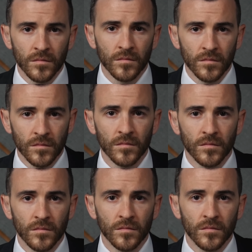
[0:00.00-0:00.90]

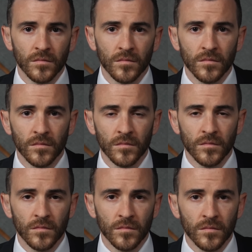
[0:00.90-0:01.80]

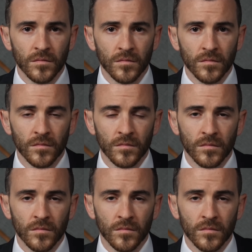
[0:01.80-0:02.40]
(not speaking)